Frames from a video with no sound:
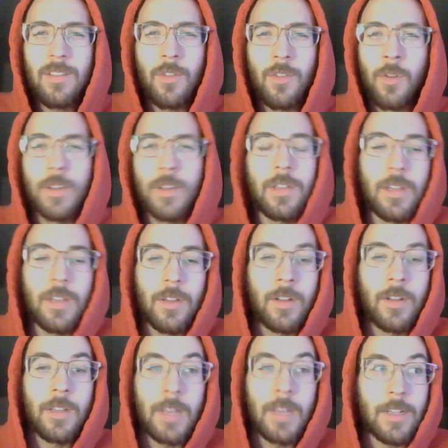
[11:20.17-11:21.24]
or is it
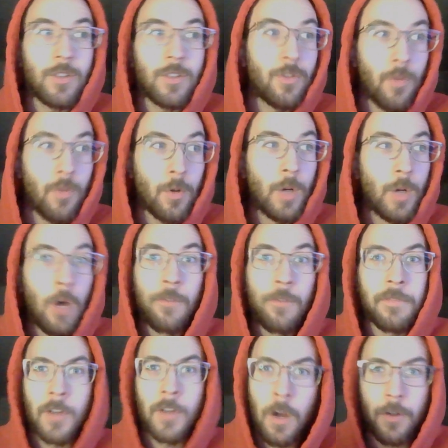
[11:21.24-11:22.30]
gonna like screw
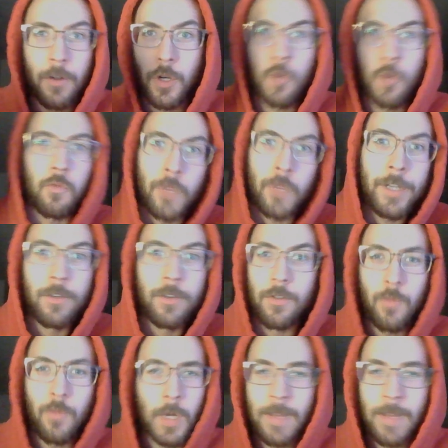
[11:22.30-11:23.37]
over our career,
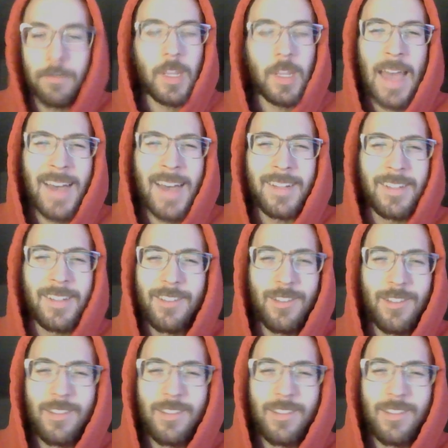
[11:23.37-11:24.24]
whatever that is?